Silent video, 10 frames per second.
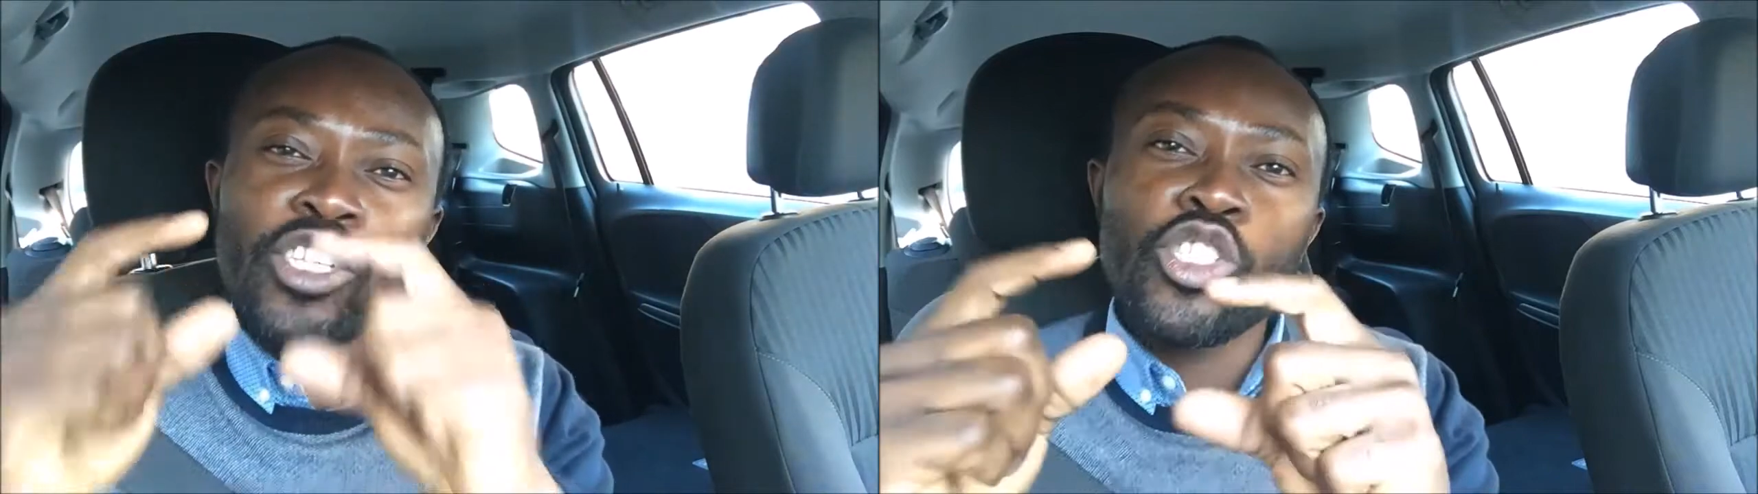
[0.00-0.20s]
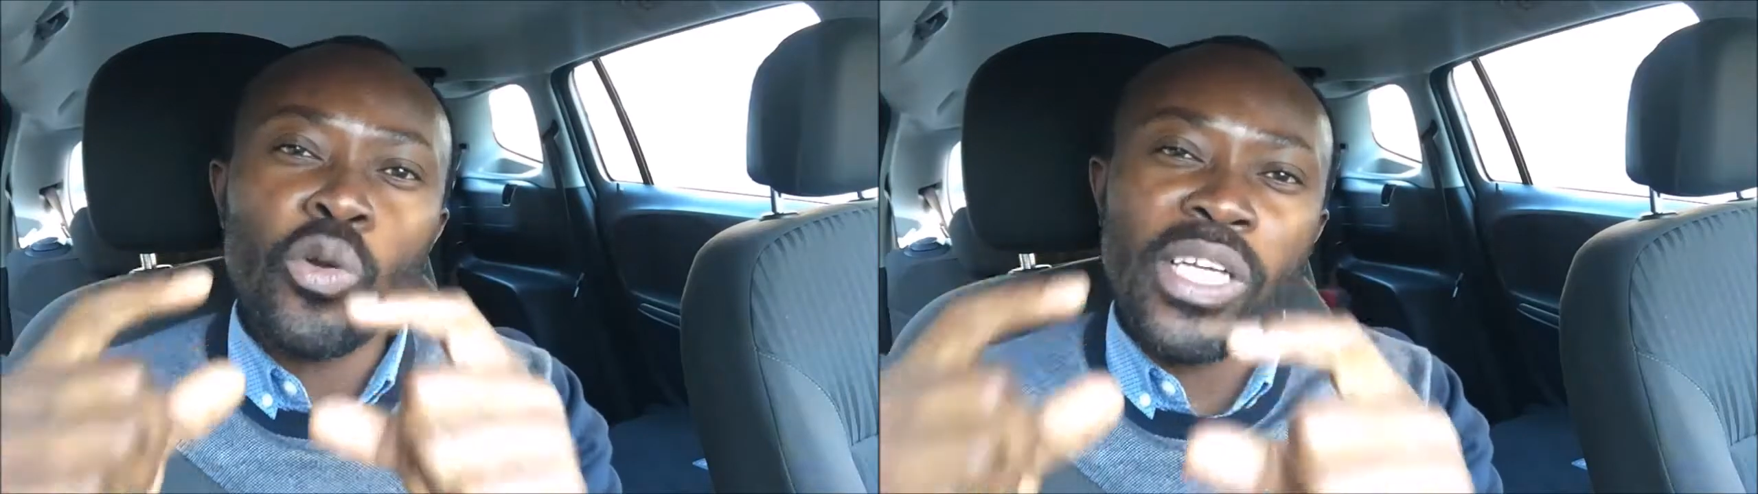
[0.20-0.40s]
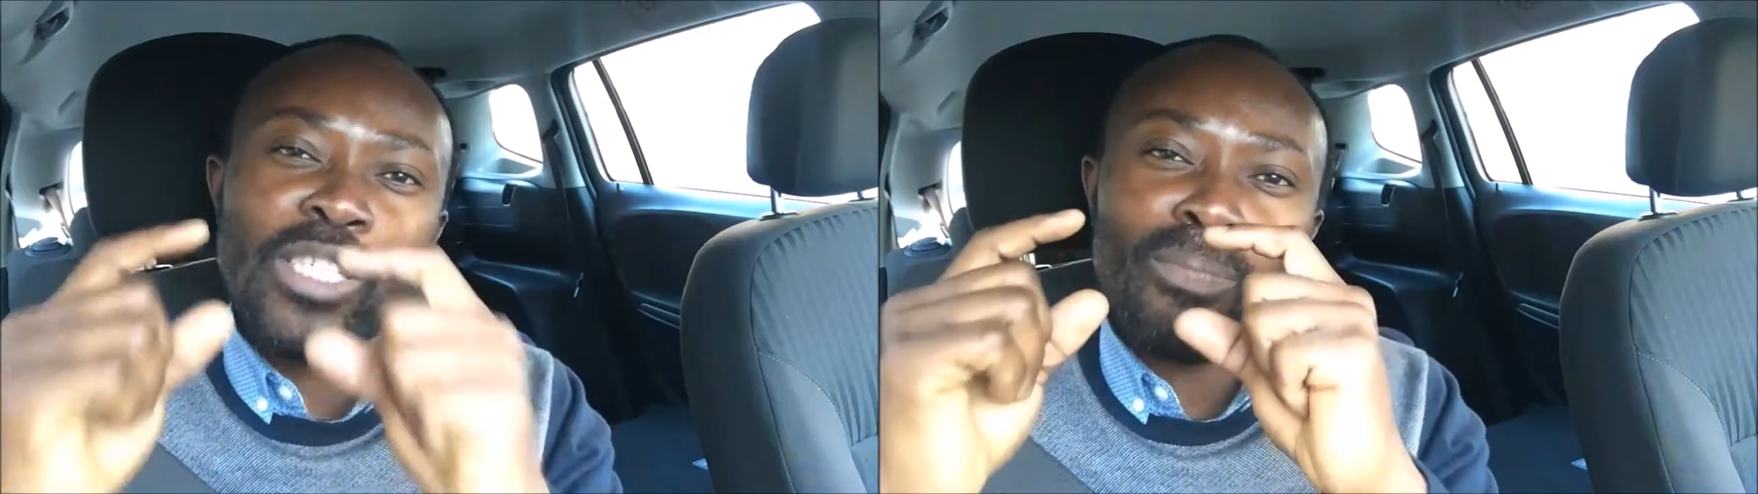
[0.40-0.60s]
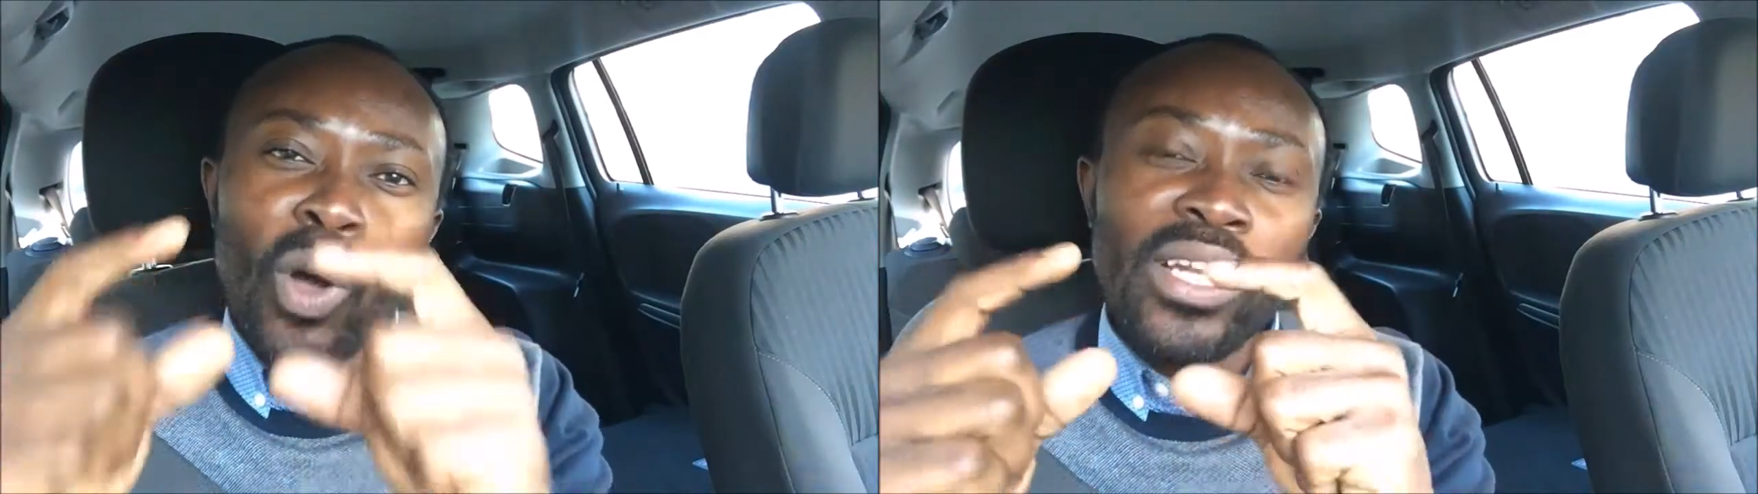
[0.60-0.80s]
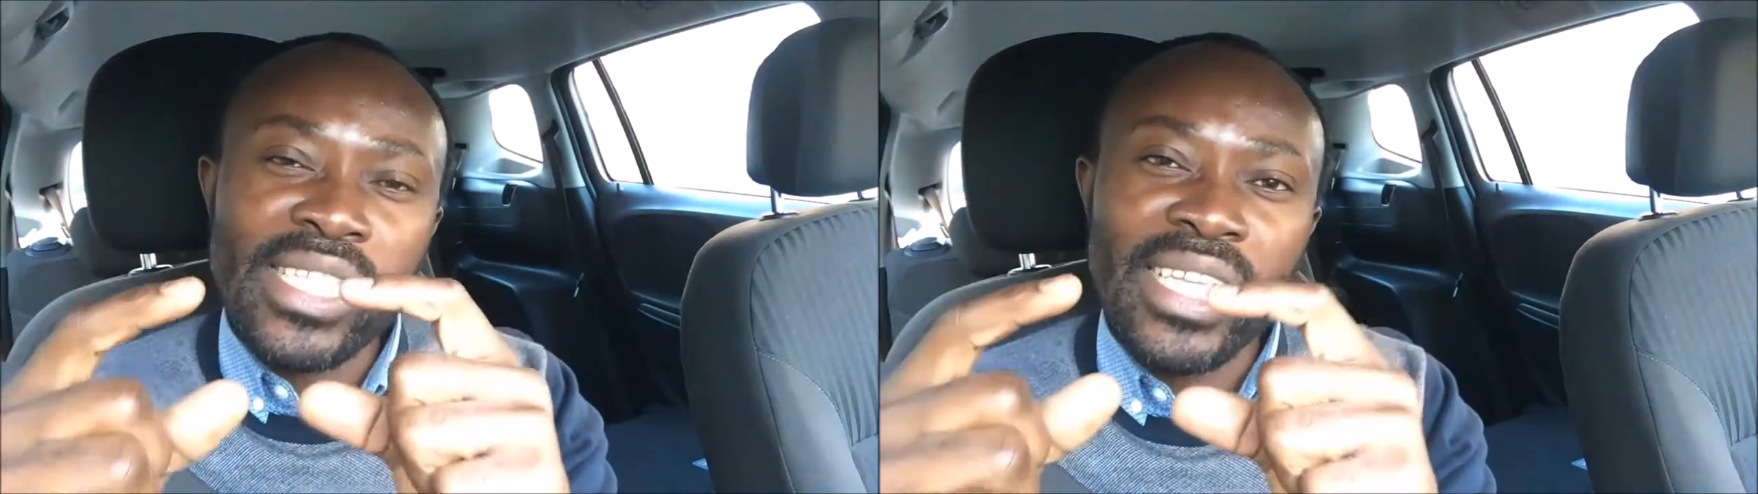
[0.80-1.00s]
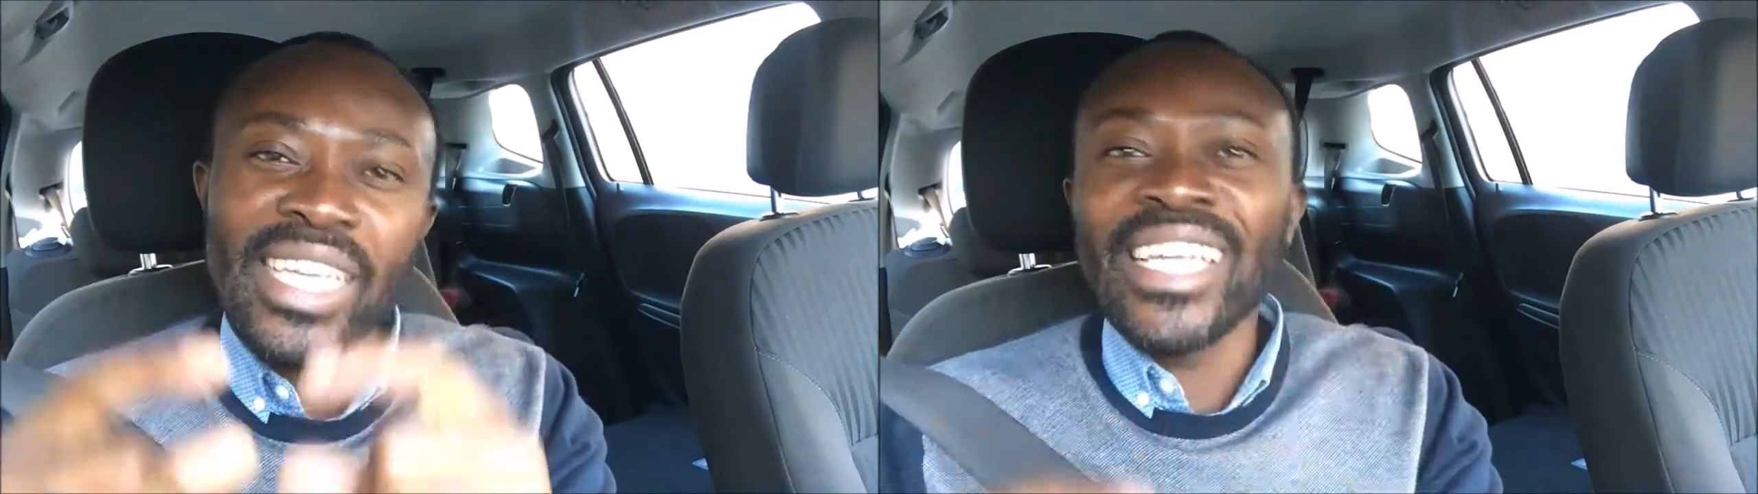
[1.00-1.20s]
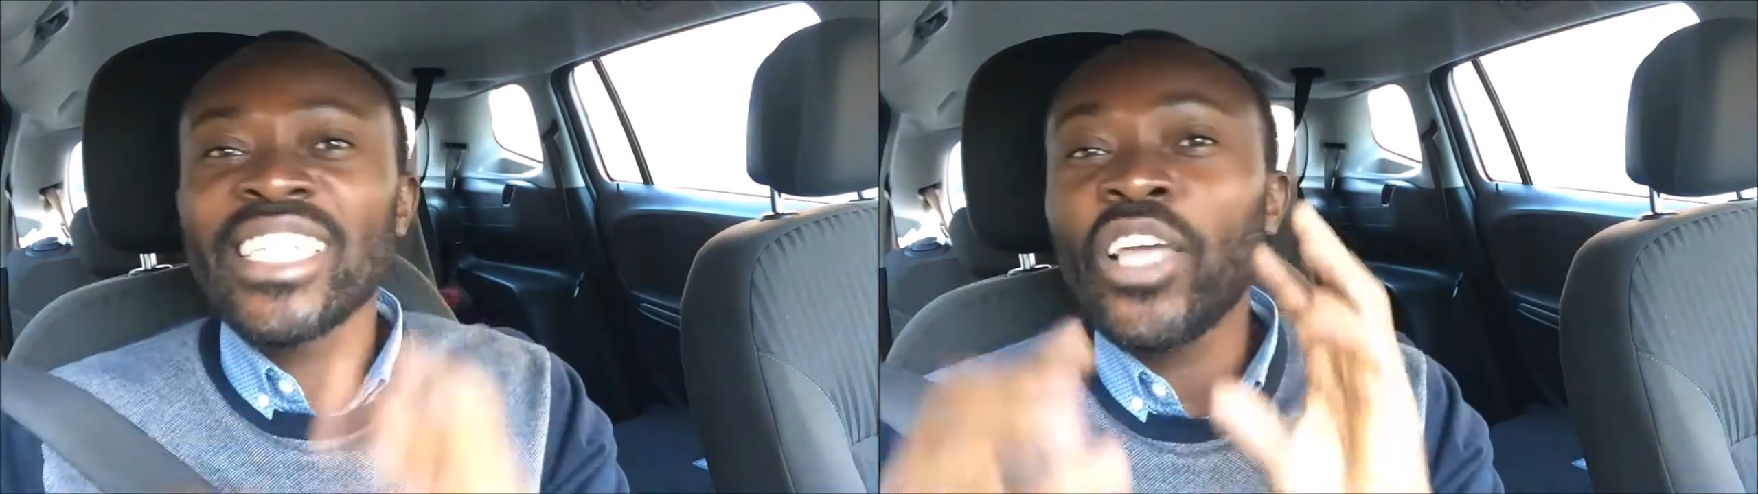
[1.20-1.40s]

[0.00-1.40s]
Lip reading: insurance policy.